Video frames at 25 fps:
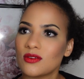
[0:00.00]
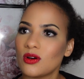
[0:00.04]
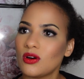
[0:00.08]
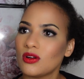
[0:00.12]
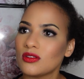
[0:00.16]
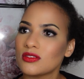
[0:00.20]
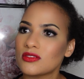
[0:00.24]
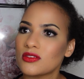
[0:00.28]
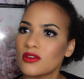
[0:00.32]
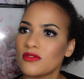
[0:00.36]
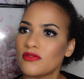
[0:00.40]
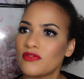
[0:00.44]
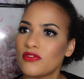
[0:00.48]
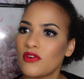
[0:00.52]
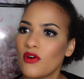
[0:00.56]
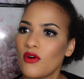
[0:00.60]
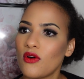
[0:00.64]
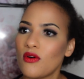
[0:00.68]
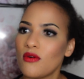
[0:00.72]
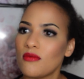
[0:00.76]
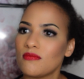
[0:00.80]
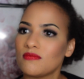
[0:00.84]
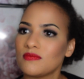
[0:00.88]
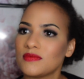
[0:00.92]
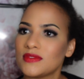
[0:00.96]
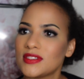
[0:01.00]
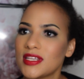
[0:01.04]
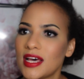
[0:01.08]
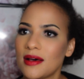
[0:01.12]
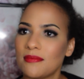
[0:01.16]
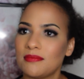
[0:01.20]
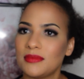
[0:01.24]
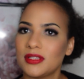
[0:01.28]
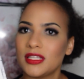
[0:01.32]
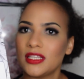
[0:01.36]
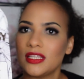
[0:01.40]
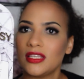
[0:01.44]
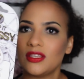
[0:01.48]
also from
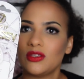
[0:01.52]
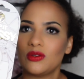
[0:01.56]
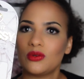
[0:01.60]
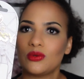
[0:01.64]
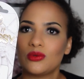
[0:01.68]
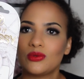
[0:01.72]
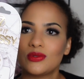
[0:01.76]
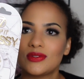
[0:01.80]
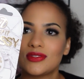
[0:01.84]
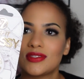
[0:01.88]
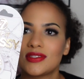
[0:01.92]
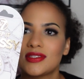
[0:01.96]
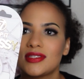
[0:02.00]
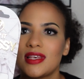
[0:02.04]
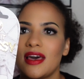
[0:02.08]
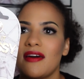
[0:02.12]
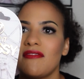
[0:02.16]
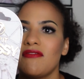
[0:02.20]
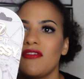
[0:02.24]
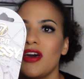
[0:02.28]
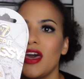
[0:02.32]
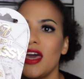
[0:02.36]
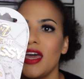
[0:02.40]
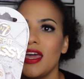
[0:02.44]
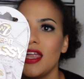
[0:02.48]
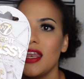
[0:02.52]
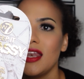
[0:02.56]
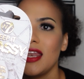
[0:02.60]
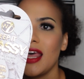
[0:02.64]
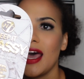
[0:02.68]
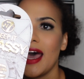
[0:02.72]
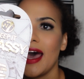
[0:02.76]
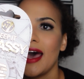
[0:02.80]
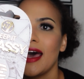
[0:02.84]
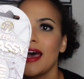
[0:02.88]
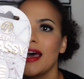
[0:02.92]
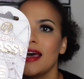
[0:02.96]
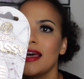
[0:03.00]
W7
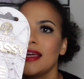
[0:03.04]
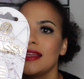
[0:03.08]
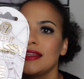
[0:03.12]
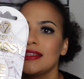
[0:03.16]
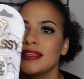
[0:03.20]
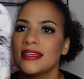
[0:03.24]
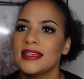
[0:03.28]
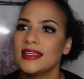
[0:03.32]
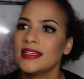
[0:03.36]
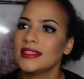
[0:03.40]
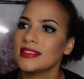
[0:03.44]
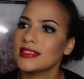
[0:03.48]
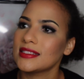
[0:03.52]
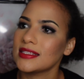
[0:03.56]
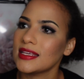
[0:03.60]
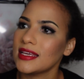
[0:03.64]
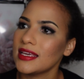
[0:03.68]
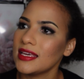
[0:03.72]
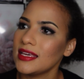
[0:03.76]
and it